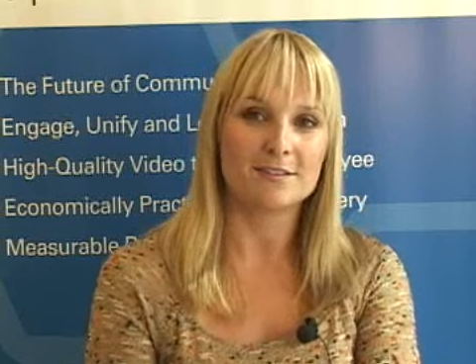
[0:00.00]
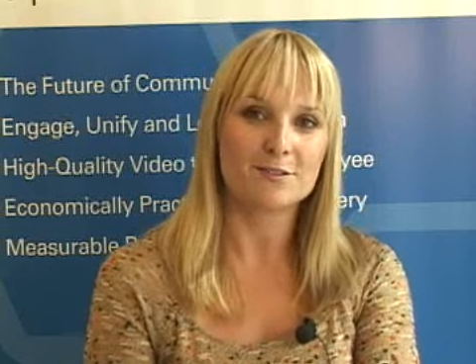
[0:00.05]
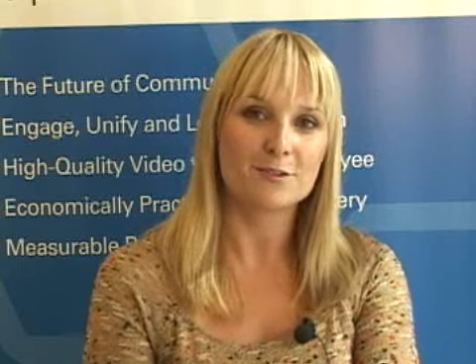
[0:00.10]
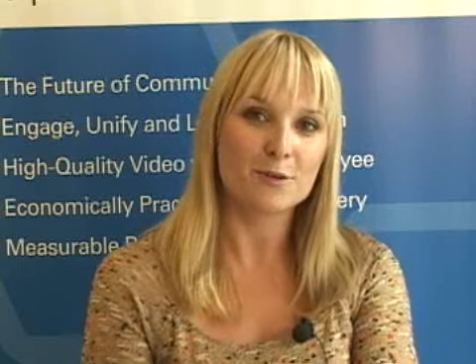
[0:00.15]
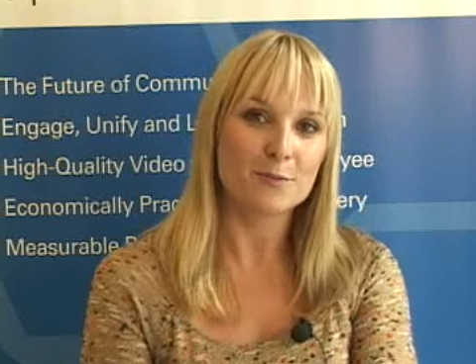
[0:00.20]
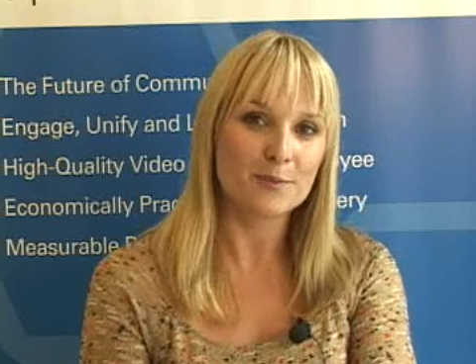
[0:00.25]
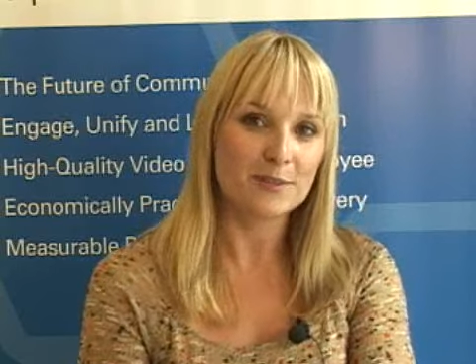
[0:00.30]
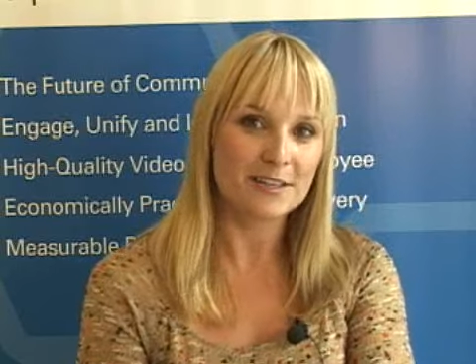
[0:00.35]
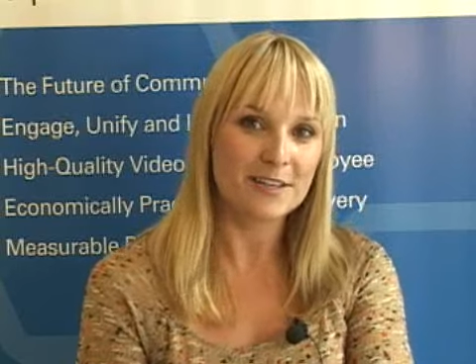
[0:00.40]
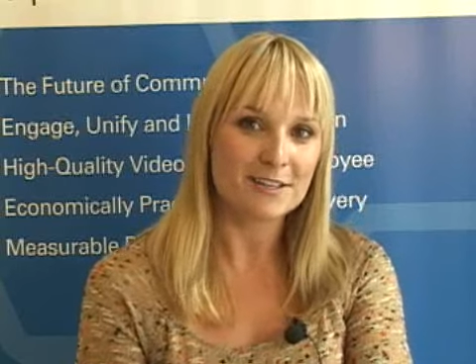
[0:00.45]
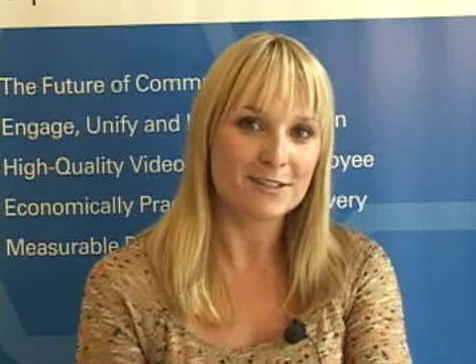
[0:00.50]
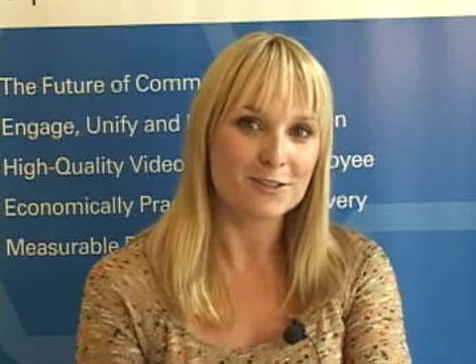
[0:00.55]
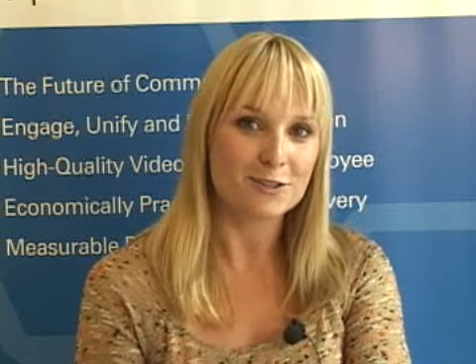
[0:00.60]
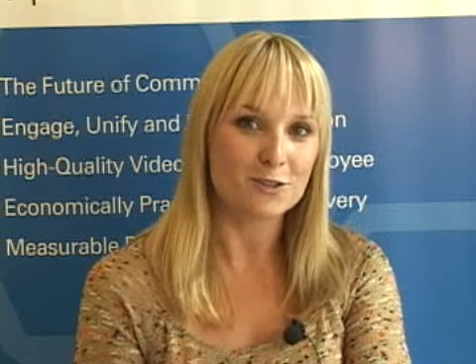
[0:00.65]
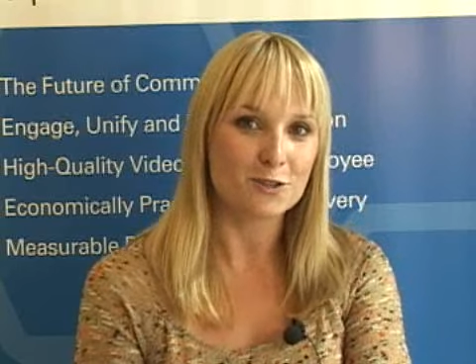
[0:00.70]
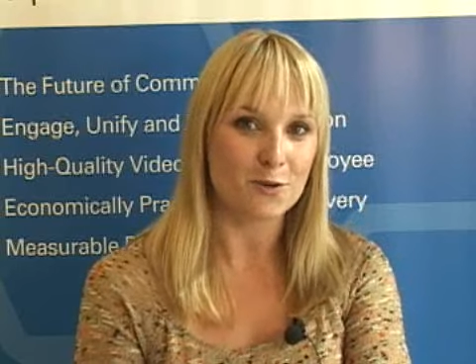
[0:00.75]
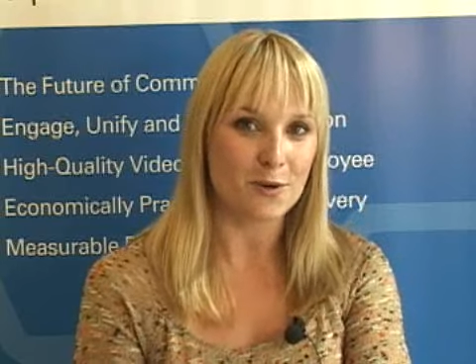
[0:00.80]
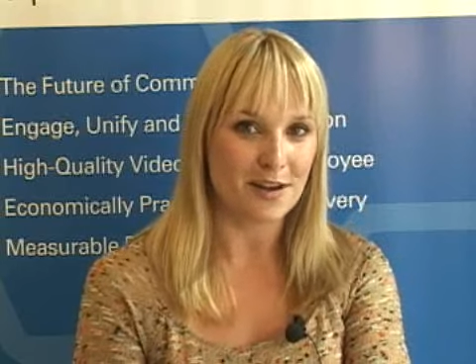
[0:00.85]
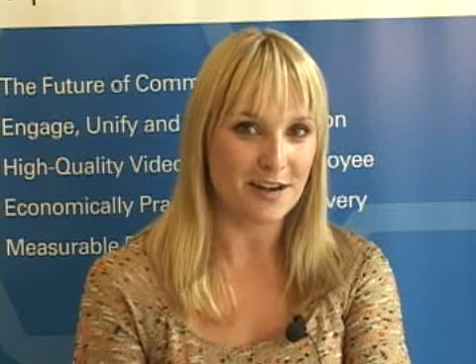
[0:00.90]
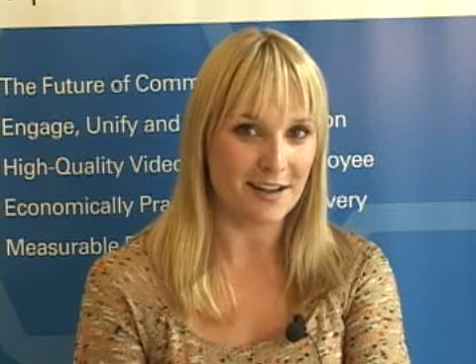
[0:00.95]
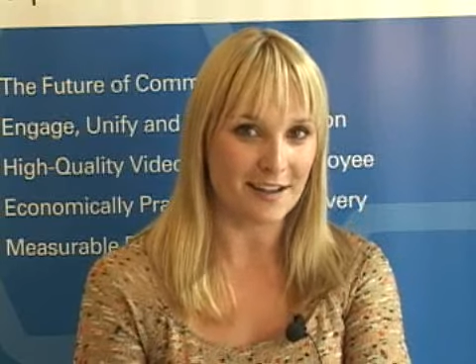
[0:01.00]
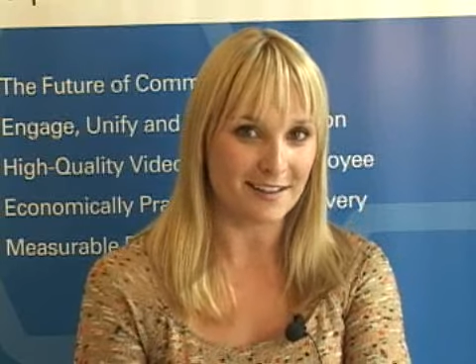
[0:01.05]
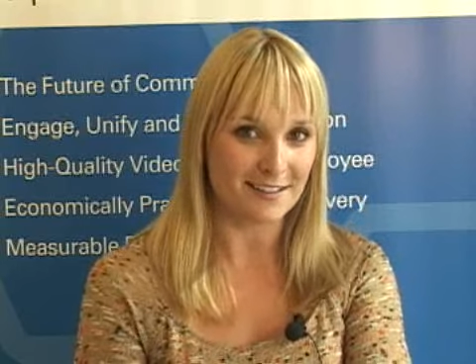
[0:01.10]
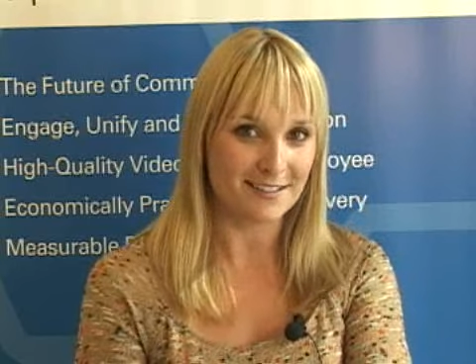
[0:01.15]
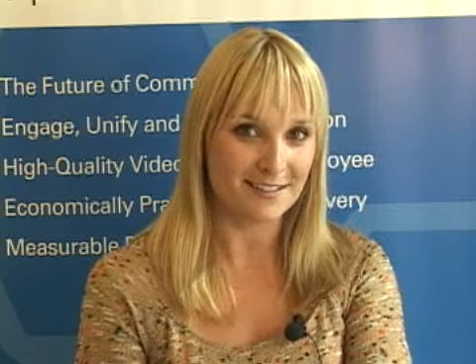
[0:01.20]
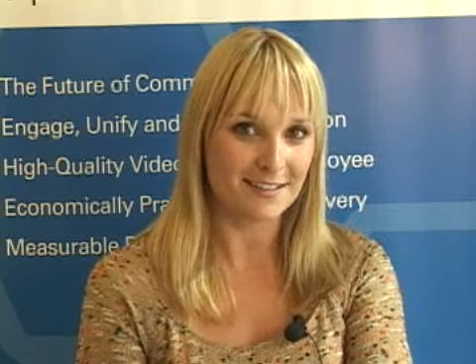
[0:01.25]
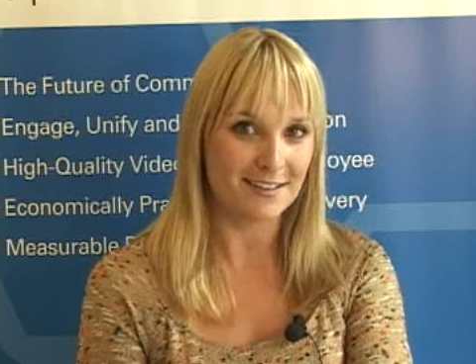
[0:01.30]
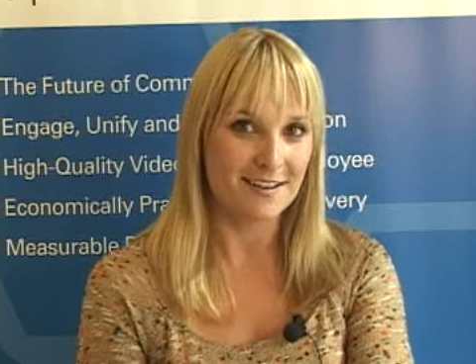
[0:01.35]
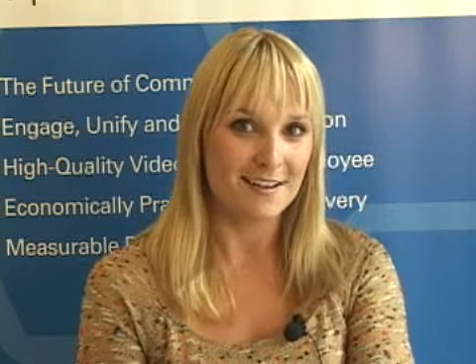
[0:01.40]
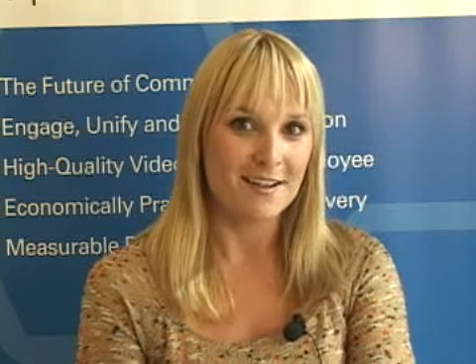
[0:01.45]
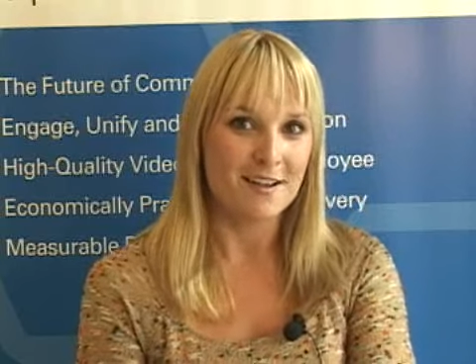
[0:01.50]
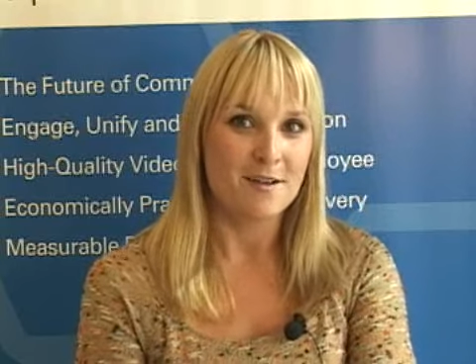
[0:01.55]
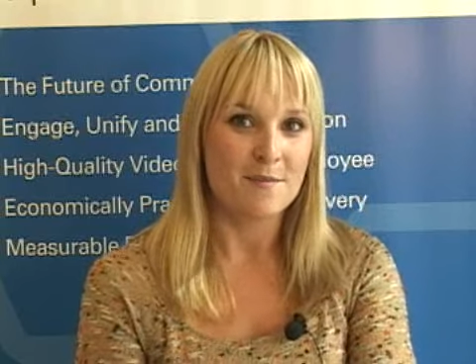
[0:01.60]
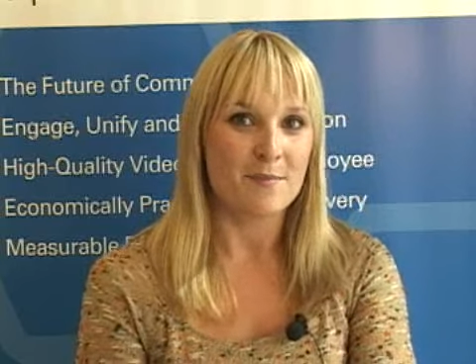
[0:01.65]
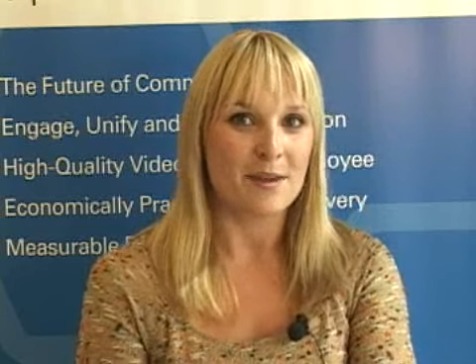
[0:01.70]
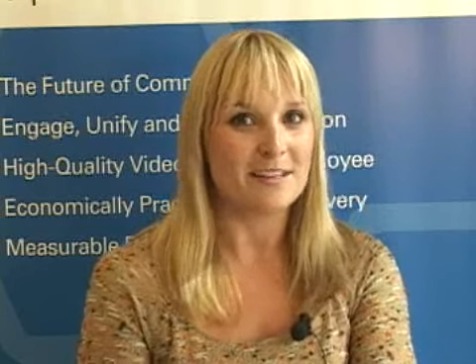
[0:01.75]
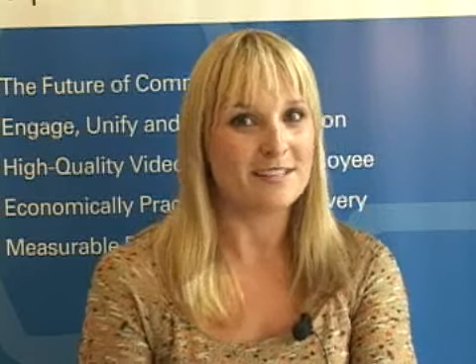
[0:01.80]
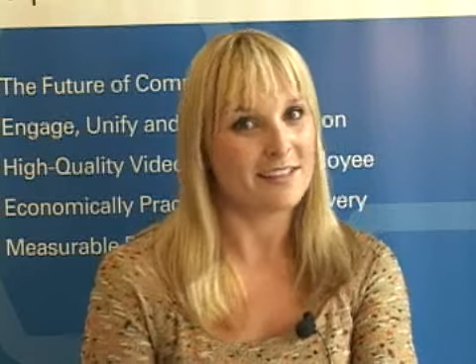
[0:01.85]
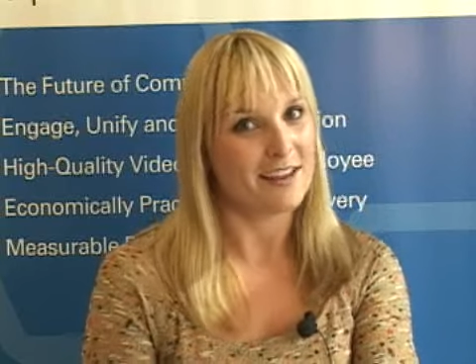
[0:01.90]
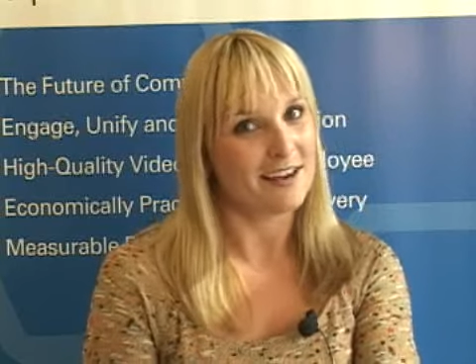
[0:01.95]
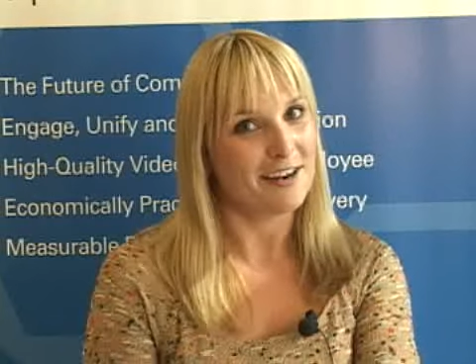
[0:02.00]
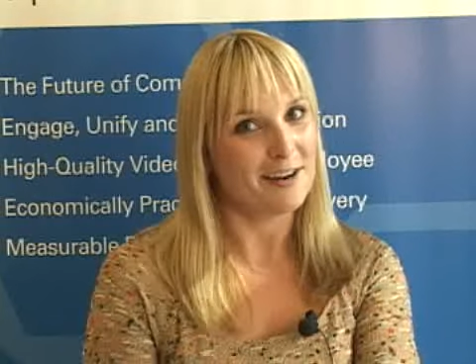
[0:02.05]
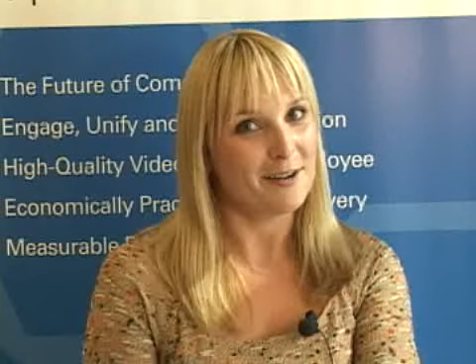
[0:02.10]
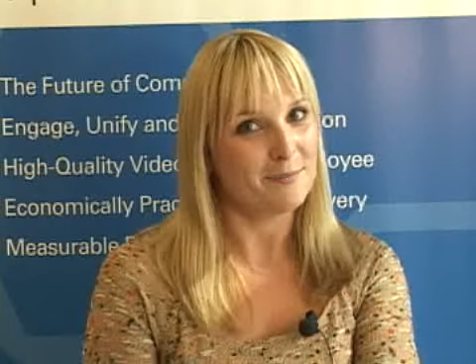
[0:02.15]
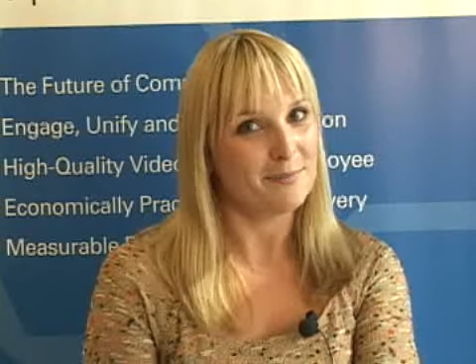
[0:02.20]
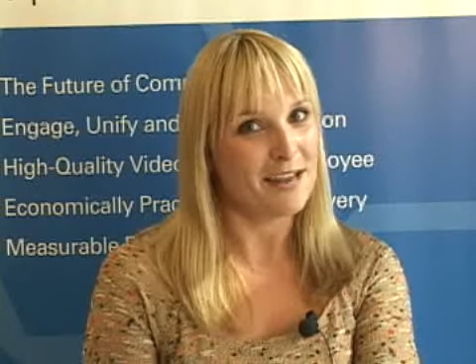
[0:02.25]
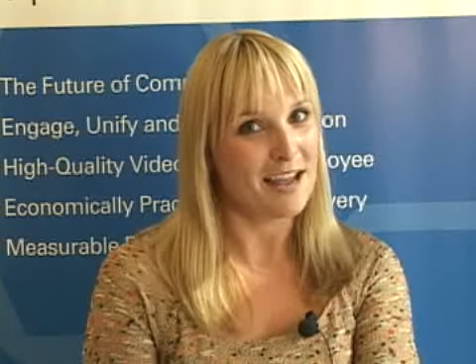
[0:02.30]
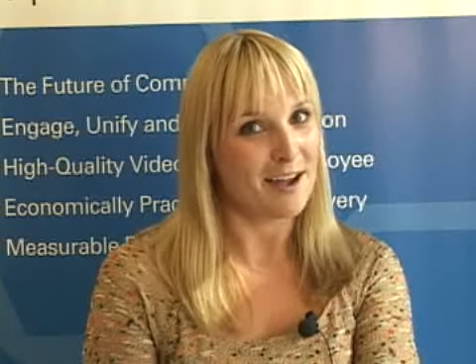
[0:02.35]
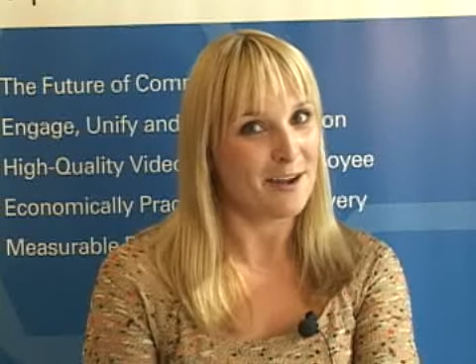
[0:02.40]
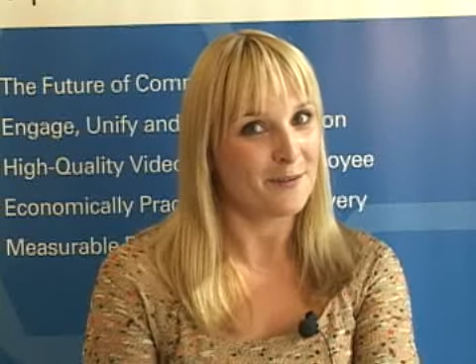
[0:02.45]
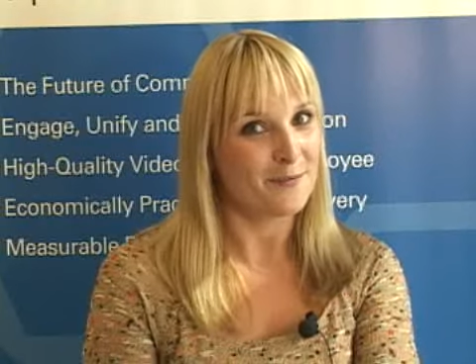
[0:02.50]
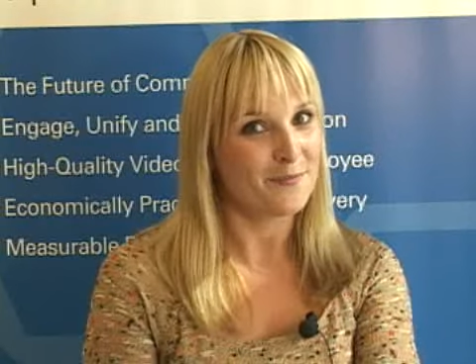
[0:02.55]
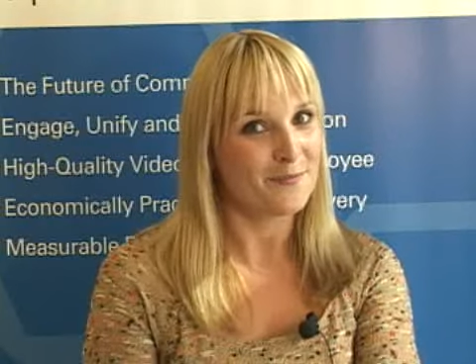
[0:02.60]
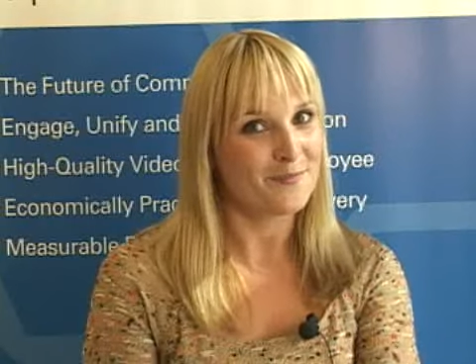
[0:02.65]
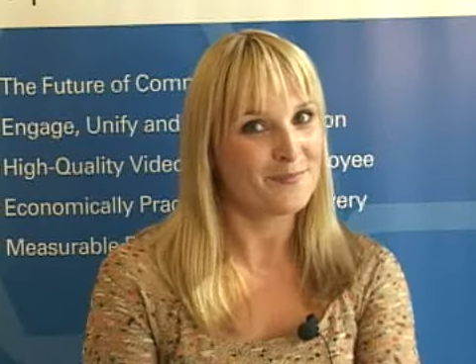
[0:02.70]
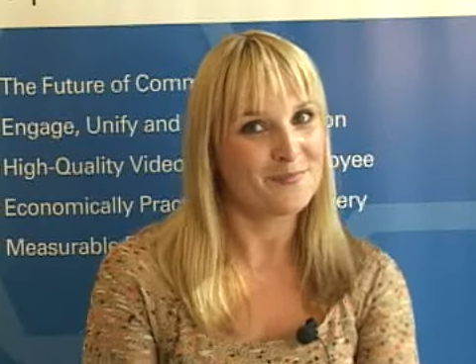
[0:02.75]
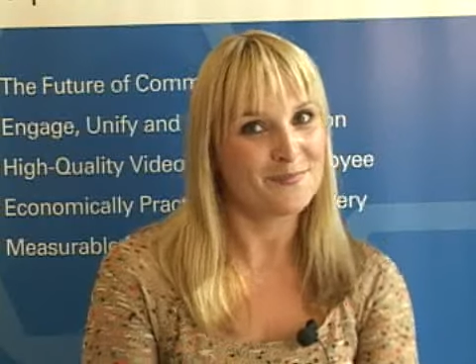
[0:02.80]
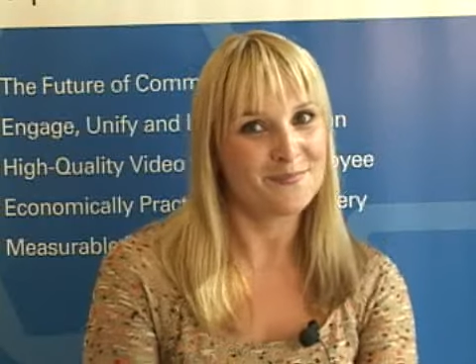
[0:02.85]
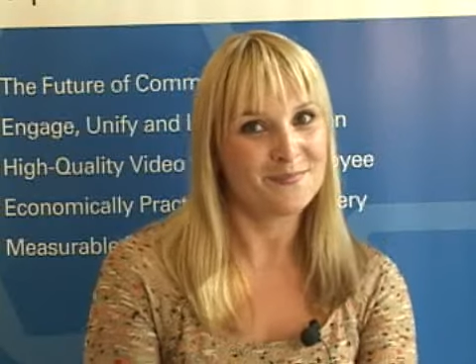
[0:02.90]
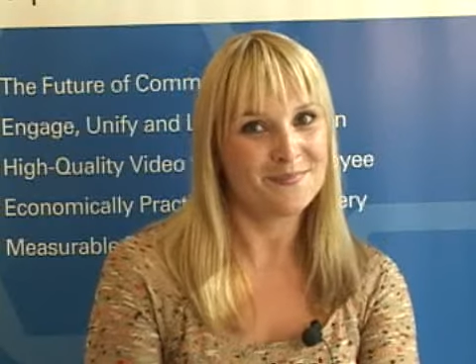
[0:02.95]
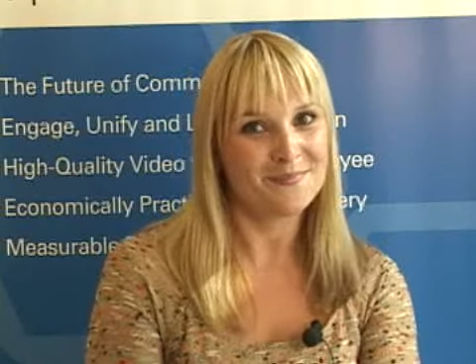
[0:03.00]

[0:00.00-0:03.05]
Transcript: So please join us by signing up now.